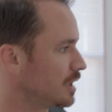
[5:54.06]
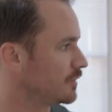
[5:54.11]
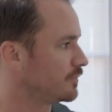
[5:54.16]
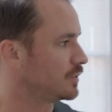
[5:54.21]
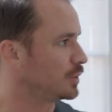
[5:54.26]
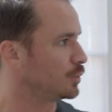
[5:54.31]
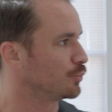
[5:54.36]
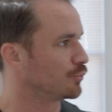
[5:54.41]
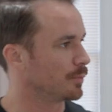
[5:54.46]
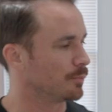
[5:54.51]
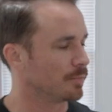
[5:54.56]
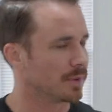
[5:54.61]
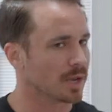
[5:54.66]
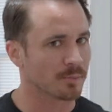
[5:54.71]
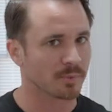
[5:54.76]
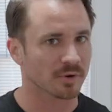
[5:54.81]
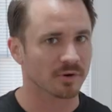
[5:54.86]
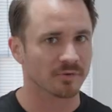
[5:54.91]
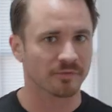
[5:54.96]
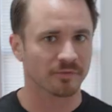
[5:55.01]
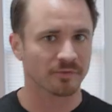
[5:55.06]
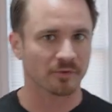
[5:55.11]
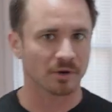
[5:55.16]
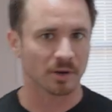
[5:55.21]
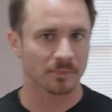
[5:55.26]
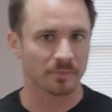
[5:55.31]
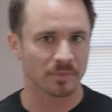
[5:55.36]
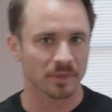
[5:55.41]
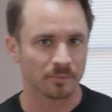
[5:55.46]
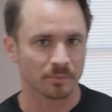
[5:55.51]
If you remember
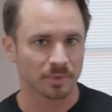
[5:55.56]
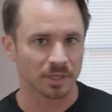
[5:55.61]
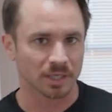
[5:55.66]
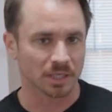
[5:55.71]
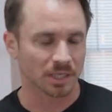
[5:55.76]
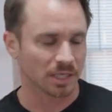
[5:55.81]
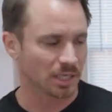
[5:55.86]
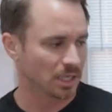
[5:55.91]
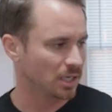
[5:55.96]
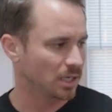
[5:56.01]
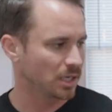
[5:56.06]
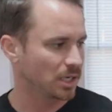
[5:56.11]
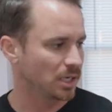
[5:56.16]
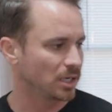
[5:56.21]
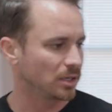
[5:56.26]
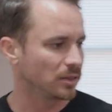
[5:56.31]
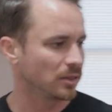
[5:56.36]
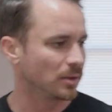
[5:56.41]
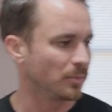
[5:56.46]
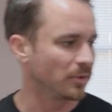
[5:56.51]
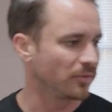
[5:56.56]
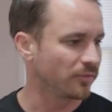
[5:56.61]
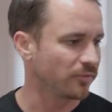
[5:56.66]
from the beginning, the